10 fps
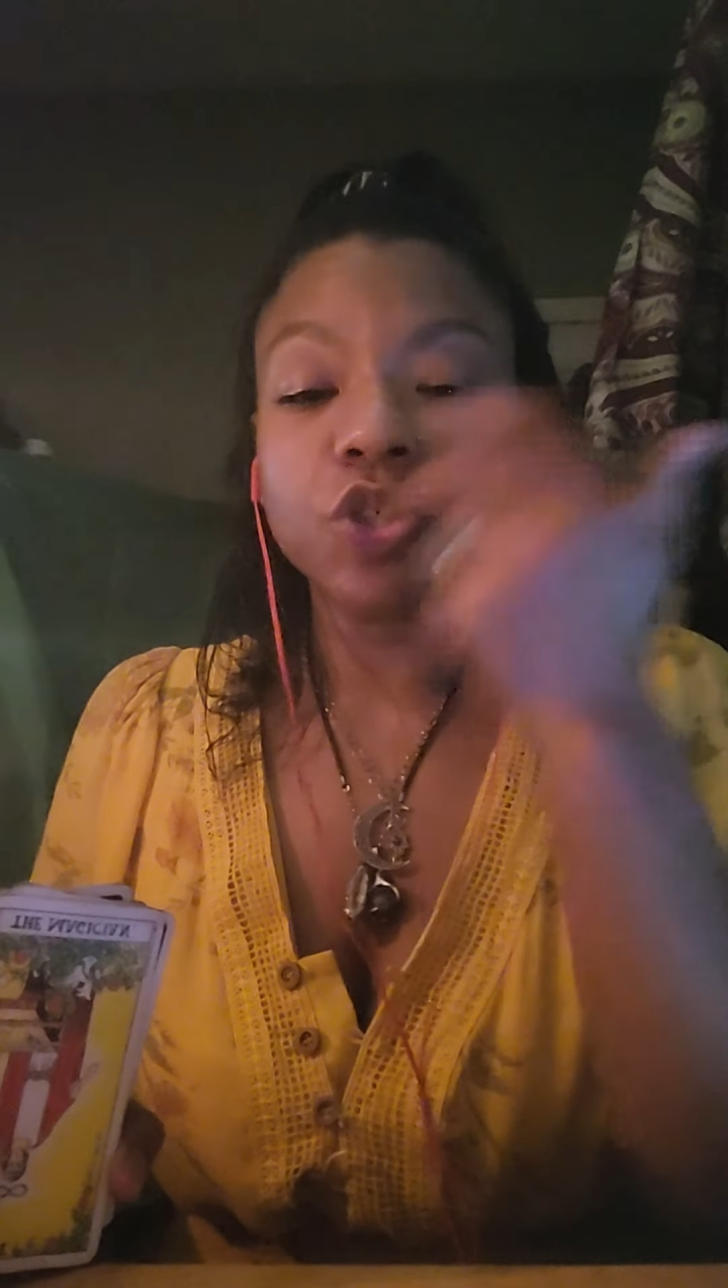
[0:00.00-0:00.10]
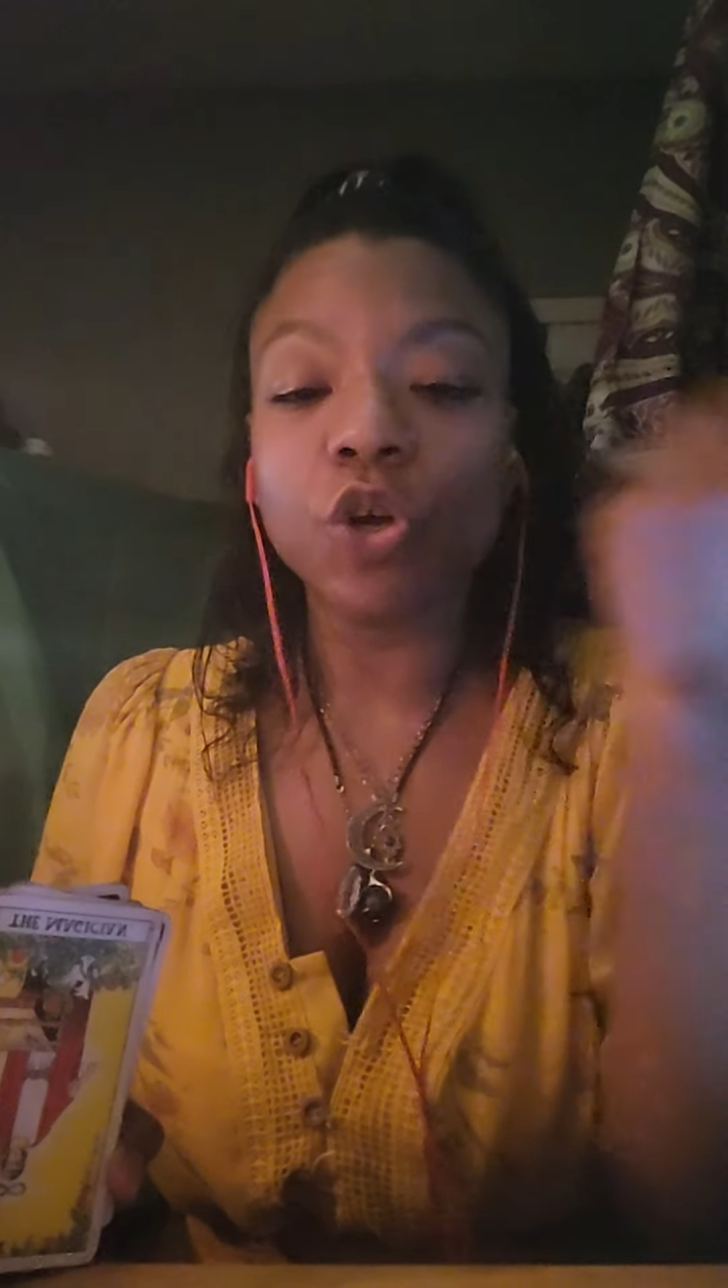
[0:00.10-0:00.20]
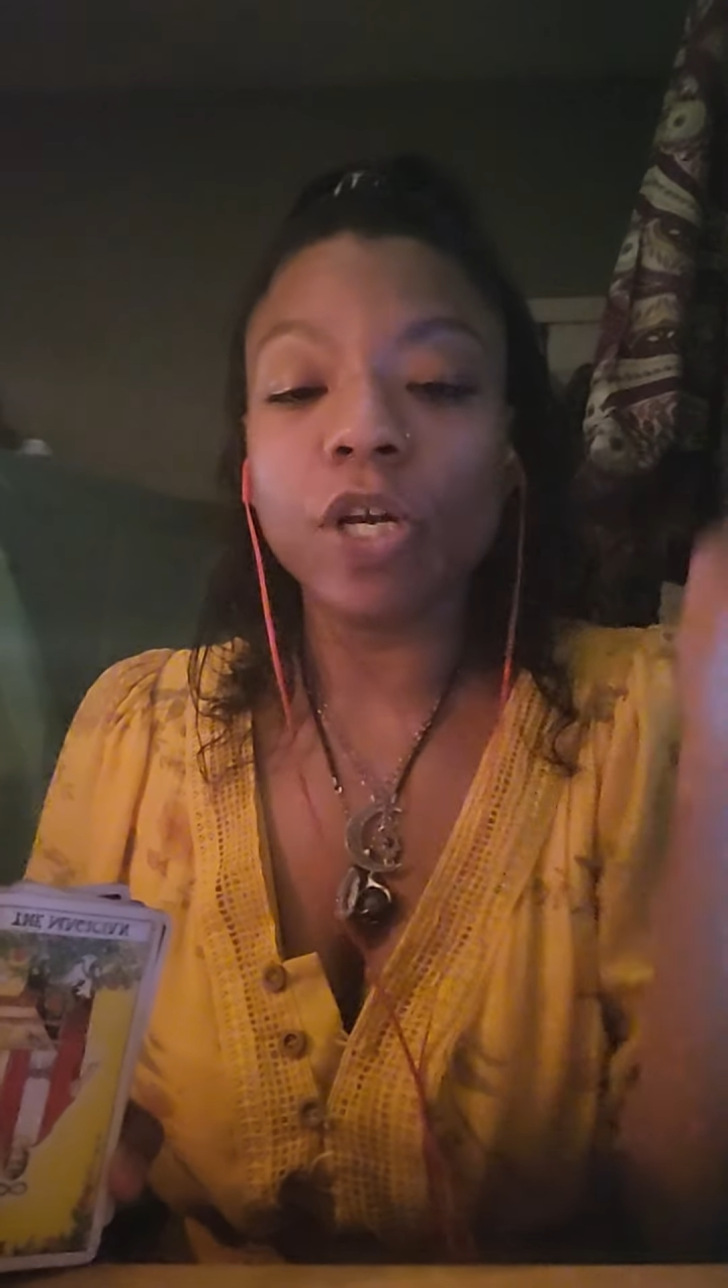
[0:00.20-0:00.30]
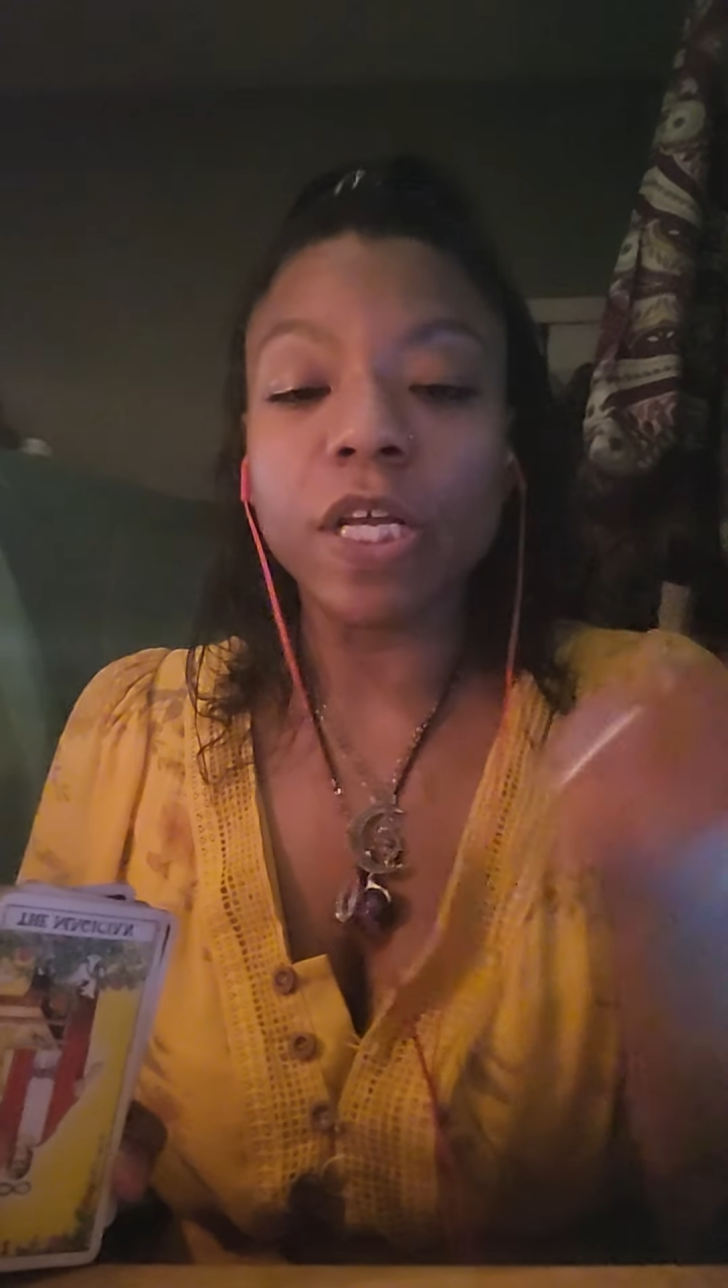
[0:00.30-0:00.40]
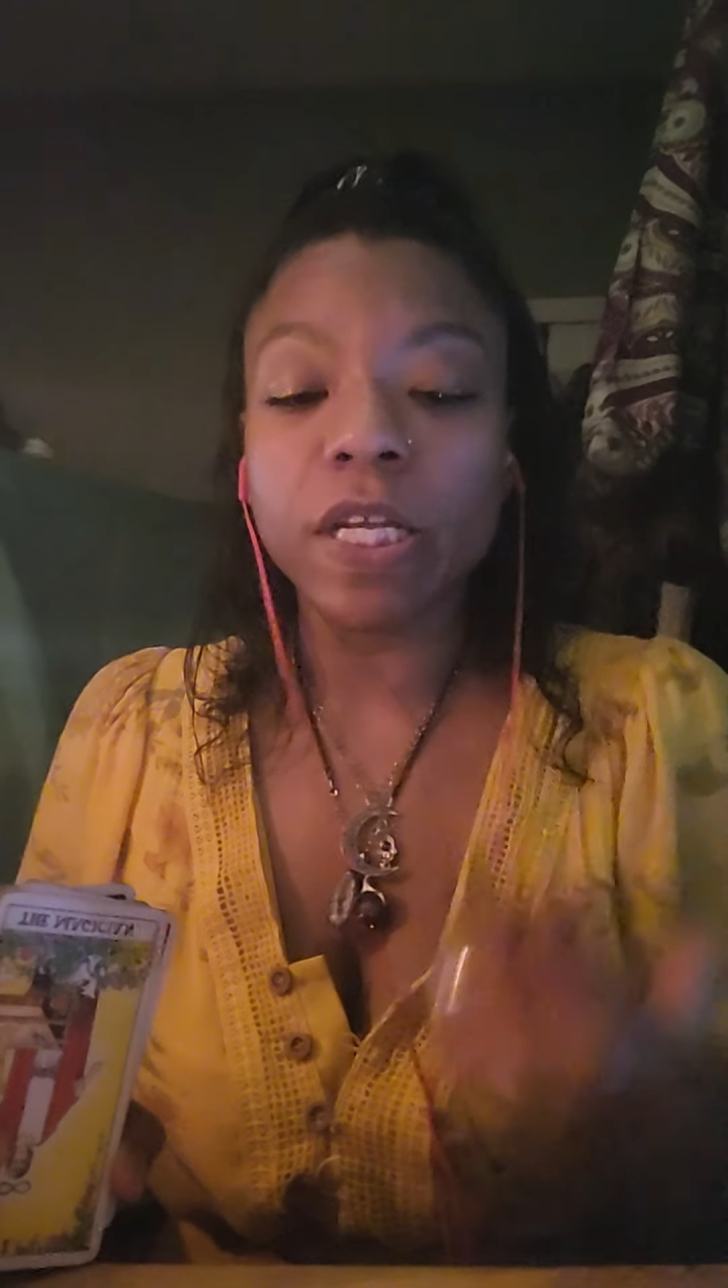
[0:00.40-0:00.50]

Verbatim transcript: turn it